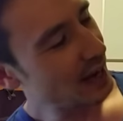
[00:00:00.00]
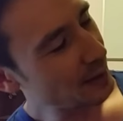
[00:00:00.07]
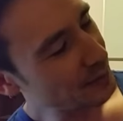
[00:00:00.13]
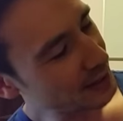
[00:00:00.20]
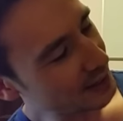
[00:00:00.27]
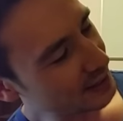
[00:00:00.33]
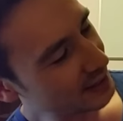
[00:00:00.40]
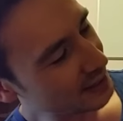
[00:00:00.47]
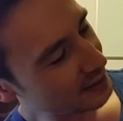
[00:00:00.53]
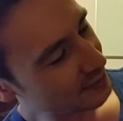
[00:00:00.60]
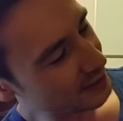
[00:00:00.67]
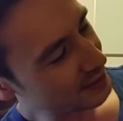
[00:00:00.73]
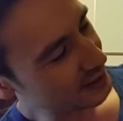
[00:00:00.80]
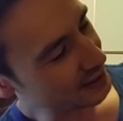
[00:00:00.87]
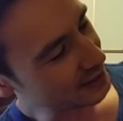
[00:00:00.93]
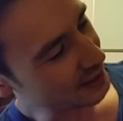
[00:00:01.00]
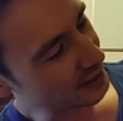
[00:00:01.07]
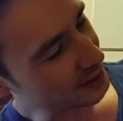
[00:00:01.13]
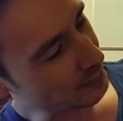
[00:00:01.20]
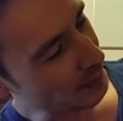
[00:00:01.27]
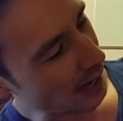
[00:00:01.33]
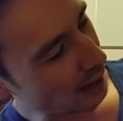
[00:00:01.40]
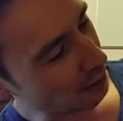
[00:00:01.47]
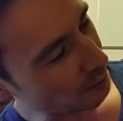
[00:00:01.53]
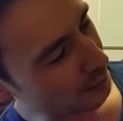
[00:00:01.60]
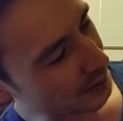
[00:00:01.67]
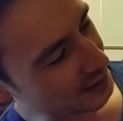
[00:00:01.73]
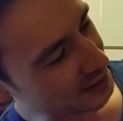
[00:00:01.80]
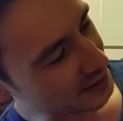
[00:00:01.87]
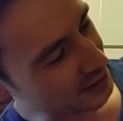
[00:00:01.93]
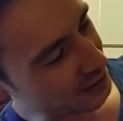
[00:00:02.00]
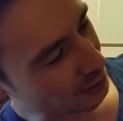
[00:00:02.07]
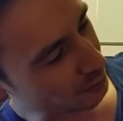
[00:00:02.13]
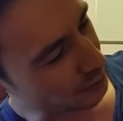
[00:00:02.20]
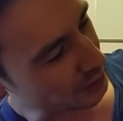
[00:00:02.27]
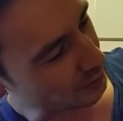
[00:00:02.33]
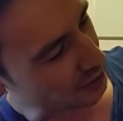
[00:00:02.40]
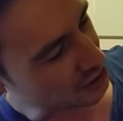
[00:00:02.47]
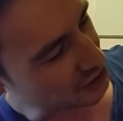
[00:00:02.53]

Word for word: I mean, even the power buttons are pretty